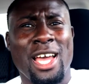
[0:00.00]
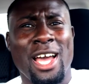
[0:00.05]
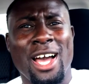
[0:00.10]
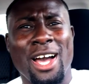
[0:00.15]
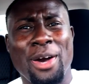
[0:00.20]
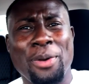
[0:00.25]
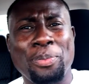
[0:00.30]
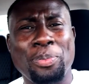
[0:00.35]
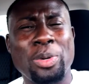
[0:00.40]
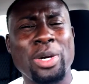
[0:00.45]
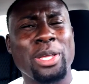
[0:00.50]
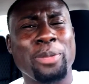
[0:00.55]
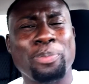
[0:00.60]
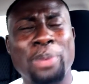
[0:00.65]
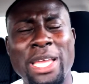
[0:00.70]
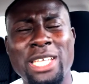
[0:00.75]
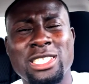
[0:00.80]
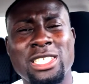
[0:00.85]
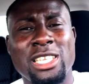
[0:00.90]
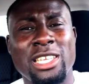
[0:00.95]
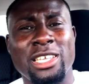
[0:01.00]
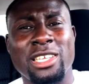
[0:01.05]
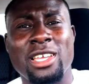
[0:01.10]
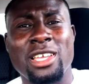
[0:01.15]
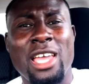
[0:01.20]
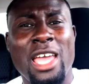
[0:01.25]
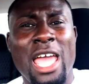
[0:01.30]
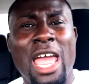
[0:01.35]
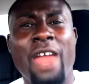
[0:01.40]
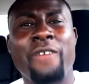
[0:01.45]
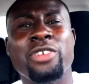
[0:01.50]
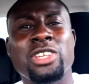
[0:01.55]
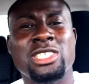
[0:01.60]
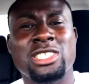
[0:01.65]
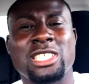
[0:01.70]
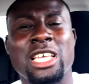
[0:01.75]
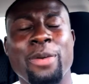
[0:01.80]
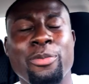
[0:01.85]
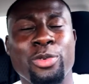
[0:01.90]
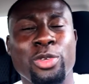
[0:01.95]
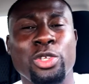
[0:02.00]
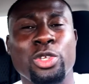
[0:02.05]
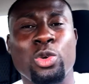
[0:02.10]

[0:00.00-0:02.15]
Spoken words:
but basically every step